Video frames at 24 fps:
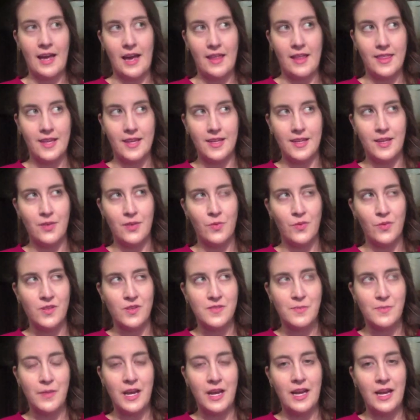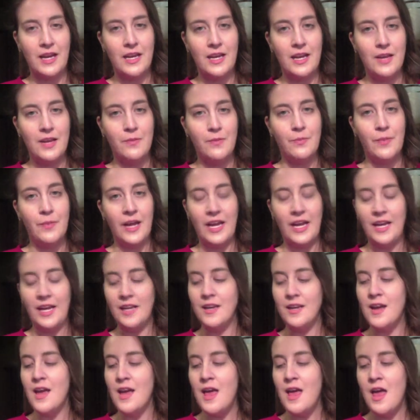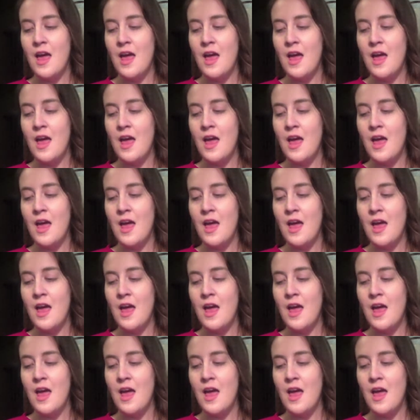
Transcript: I think it was made in Maine,